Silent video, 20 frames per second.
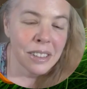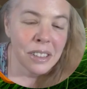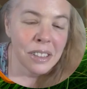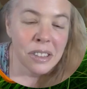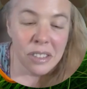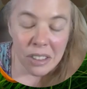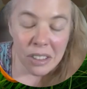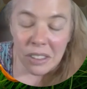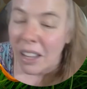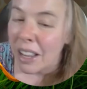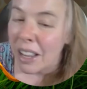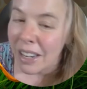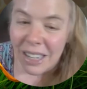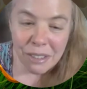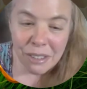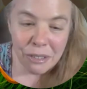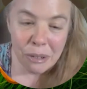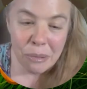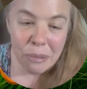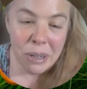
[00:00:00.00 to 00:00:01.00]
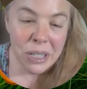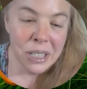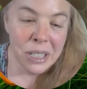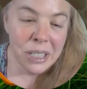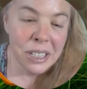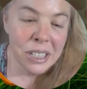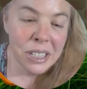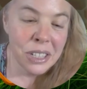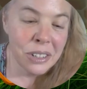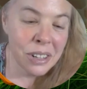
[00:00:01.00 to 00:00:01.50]
a lot of information
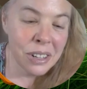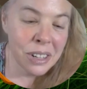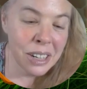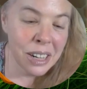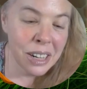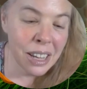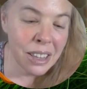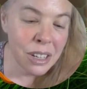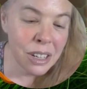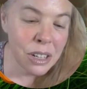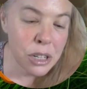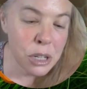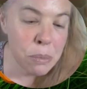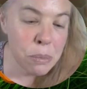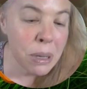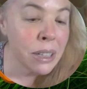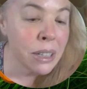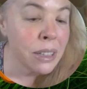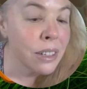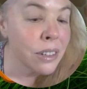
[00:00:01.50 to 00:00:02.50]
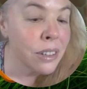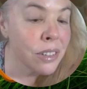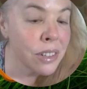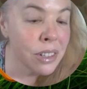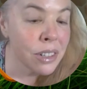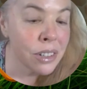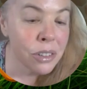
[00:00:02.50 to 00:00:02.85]
that you can gather just by listening